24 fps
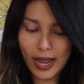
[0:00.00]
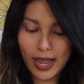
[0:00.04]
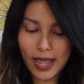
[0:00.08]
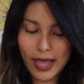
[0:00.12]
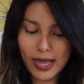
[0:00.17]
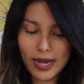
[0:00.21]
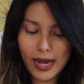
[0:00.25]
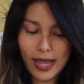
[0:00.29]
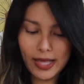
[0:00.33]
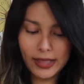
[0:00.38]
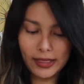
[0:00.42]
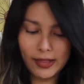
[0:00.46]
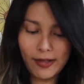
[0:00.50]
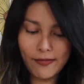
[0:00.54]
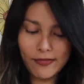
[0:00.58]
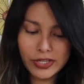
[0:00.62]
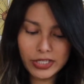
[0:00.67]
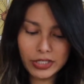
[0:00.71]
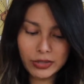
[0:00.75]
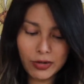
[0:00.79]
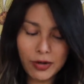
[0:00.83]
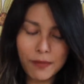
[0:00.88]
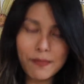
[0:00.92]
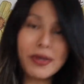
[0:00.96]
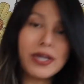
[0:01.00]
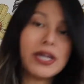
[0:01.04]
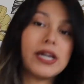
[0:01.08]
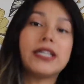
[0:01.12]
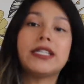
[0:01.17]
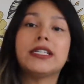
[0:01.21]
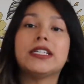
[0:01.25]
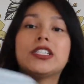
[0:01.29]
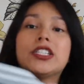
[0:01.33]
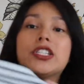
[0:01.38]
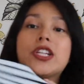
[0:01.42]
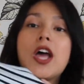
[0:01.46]
And I love this one
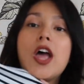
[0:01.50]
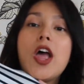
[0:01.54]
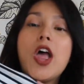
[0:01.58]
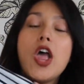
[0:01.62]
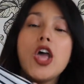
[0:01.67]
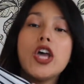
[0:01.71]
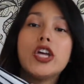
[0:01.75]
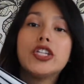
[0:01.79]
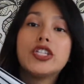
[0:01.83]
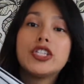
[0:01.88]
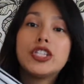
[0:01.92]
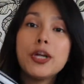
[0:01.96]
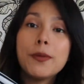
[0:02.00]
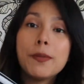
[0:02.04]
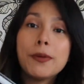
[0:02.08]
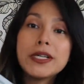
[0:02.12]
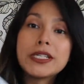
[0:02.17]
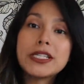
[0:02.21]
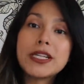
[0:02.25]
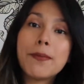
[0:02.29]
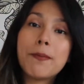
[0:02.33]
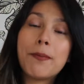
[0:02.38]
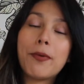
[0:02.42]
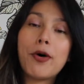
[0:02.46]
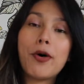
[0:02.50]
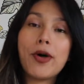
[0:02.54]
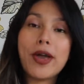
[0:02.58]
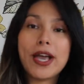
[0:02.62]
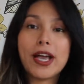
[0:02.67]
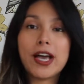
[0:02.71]
because it's super simple.